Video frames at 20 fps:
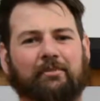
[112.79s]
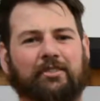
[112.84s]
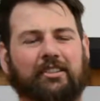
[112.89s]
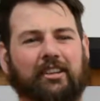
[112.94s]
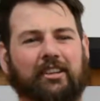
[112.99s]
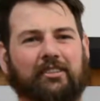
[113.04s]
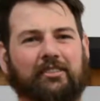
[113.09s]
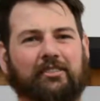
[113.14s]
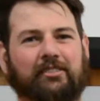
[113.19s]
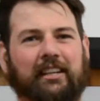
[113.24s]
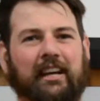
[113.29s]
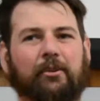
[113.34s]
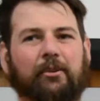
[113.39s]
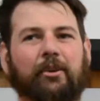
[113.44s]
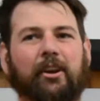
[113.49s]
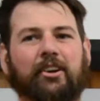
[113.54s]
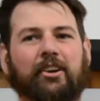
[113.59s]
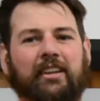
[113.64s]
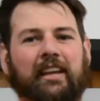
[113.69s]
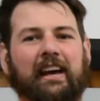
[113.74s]
so they
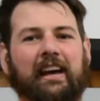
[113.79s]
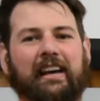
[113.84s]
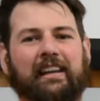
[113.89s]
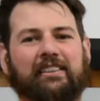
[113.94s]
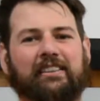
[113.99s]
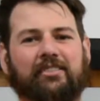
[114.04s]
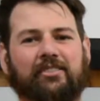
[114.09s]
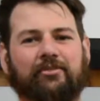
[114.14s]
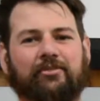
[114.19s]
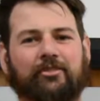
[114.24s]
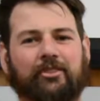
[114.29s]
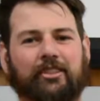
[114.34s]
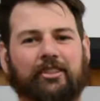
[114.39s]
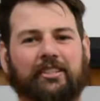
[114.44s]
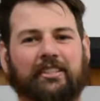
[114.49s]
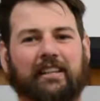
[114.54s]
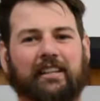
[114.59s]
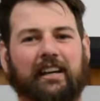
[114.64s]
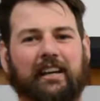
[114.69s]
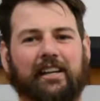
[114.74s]
were okay in the
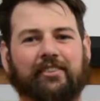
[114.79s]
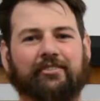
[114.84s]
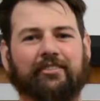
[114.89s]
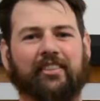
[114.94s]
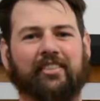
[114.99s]
first half,